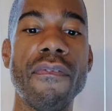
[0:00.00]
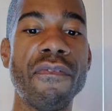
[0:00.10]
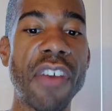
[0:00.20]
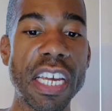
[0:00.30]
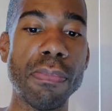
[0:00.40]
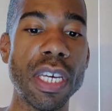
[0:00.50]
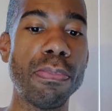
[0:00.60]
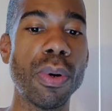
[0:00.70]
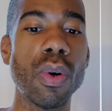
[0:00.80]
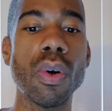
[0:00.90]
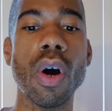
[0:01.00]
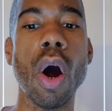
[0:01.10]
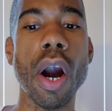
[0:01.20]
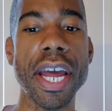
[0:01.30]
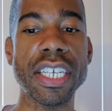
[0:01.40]
fake
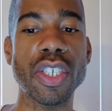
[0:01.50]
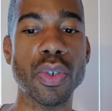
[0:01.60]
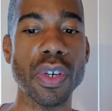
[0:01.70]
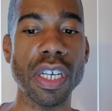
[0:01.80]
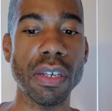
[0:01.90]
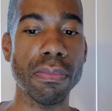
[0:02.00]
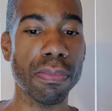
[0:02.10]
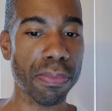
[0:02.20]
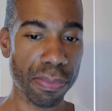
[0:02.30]
people are extreme.